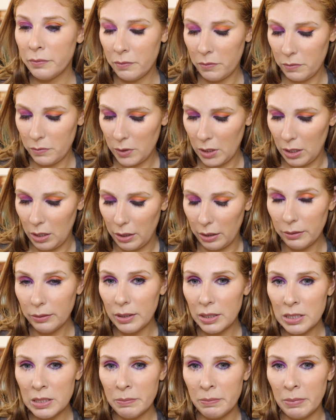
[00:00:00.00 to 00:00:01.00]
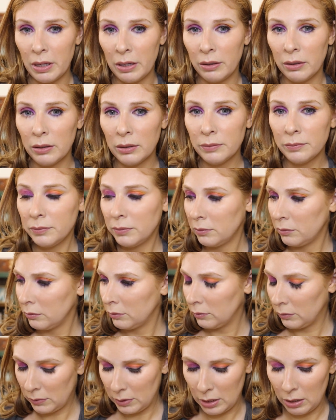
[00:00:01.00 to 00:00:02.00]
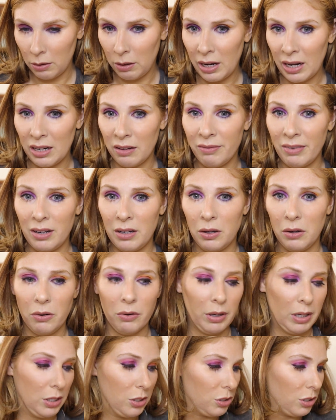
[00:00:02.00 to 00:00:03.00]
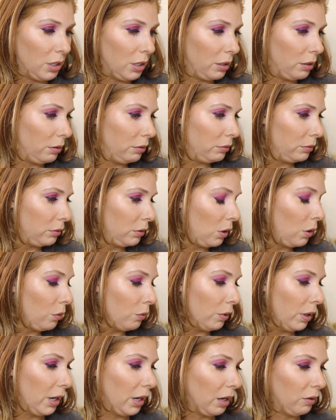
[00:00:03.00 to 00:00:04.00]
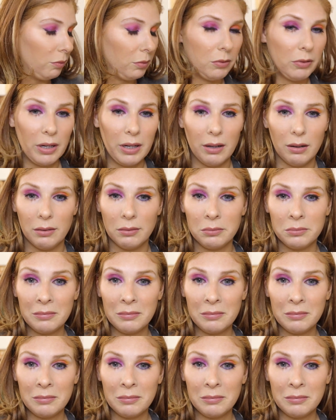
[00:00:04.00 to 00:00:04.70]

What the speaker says: Okay, that's better. Now I gotta find a green shadow. Oh, I have one right here.